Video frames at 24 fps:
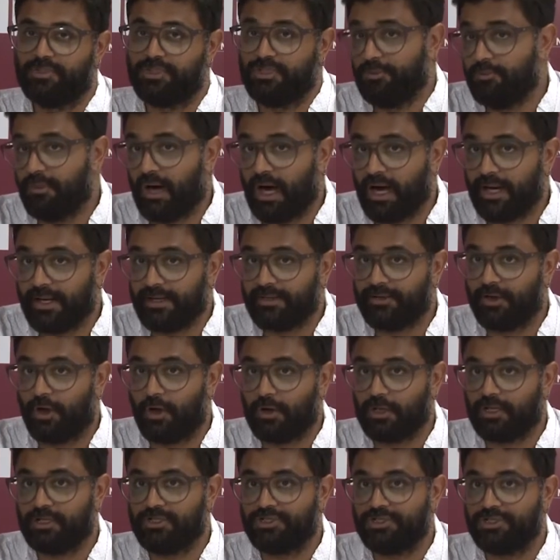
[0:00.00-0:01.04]
To my
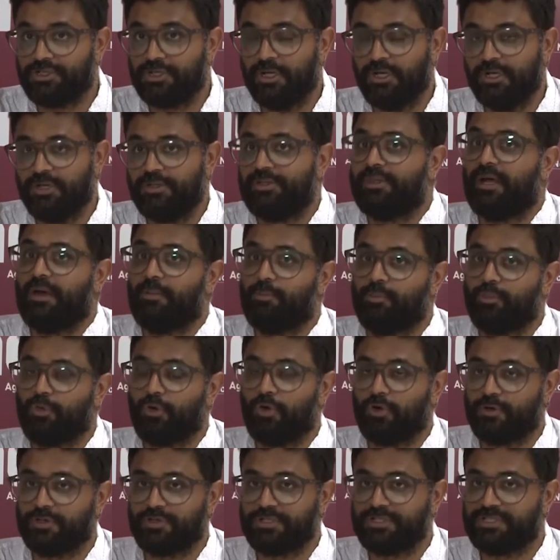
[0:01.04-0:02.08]
knowledge, that
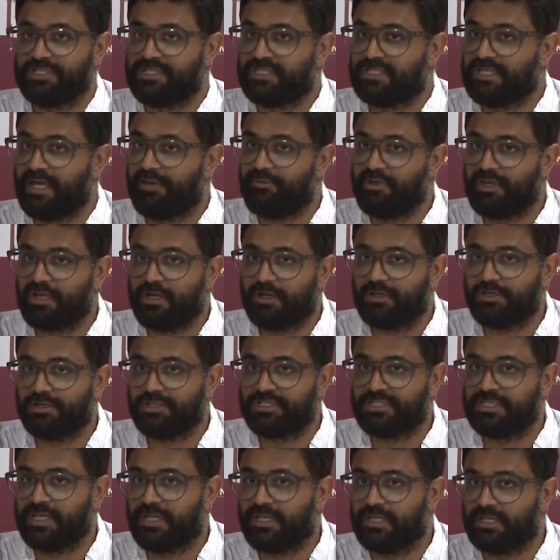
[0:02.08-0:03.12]
broader systemic
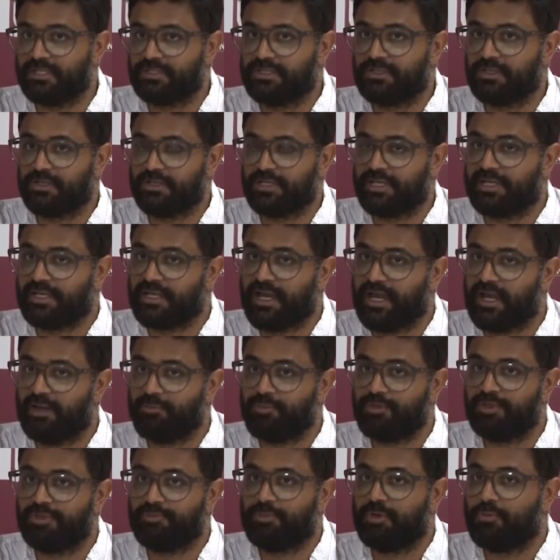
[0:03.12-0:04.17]
understanding has not yet
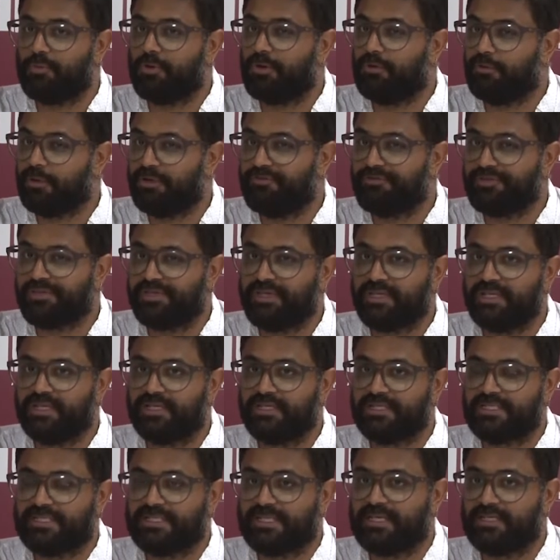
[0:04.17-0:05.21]
happened, but what we've seen
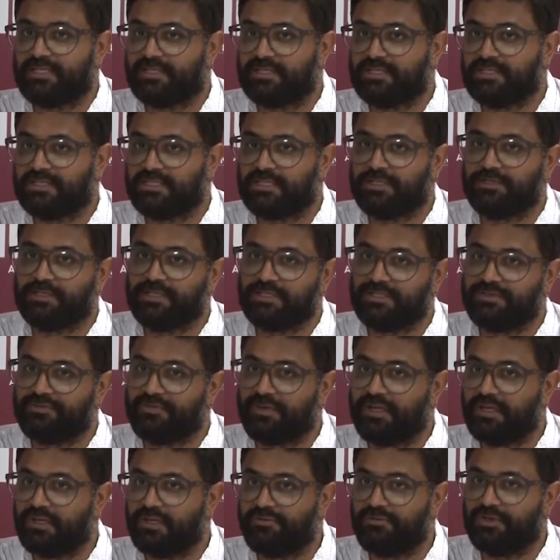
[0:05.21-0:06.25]
instead is a series of
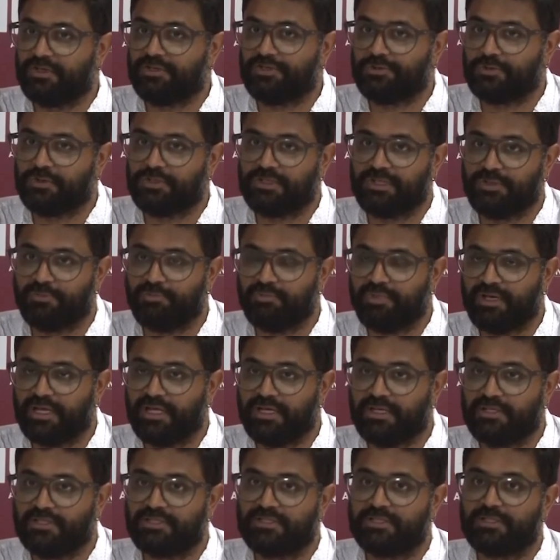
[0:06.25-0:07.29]
individual
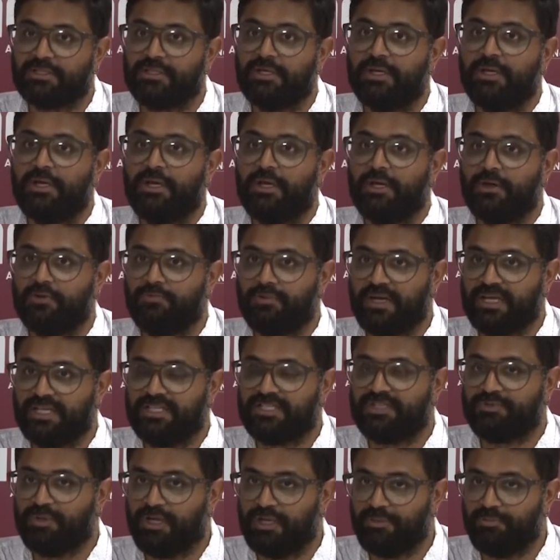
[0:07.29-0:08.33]
complaints
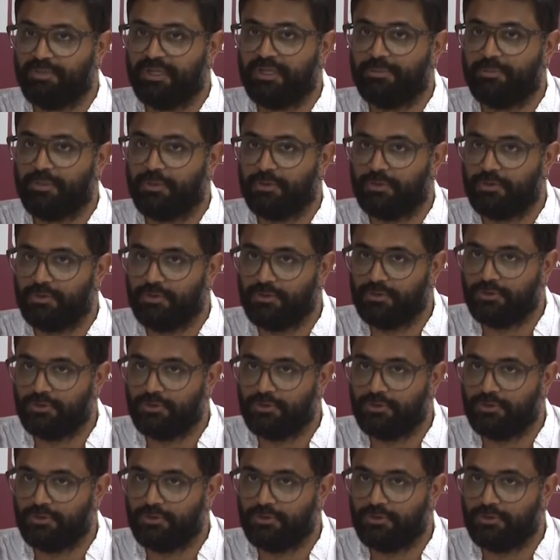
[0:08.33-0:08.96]
raised by people